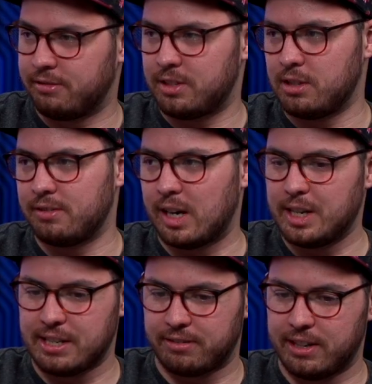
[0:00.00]
two very
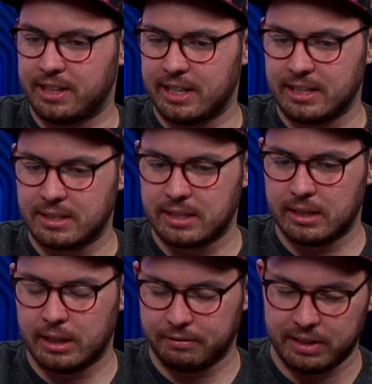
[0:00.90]
different things. You know, mm
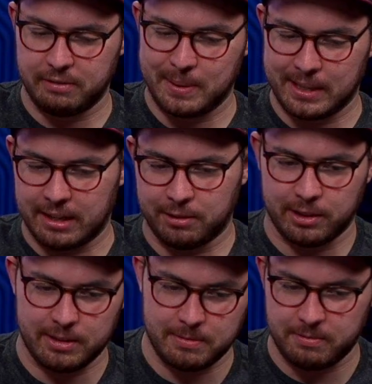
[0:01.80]
like mm-hmm. being able
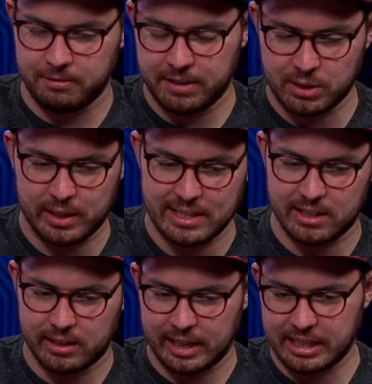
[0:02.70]
to visualize it
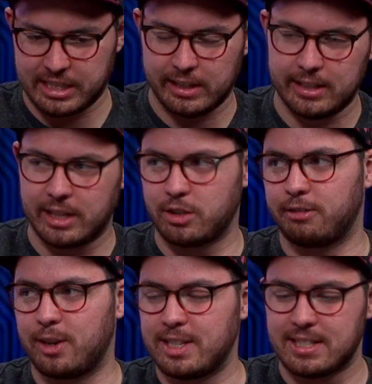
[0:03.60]
on like a gel
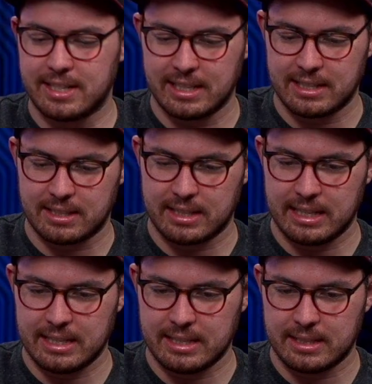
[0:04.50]
electrophoresis thing is
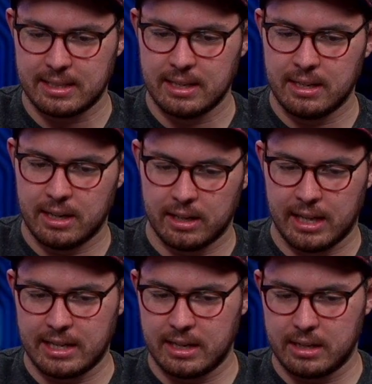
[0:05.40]
is a
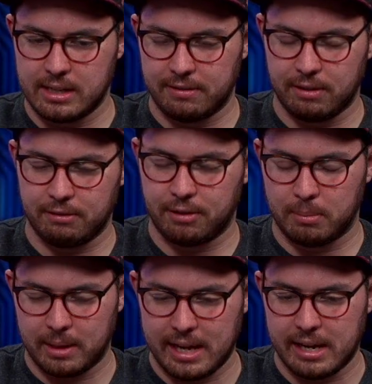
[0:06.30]
lot different from
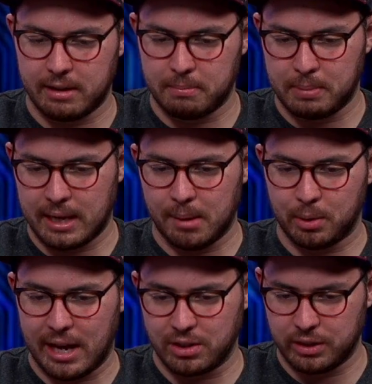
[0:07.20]
like being able
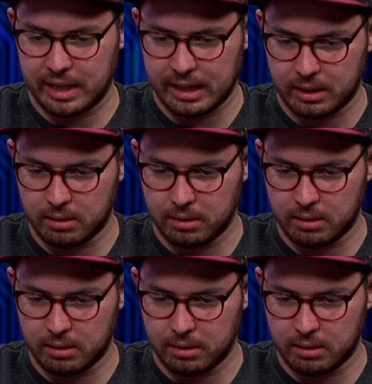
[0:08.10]
to actually like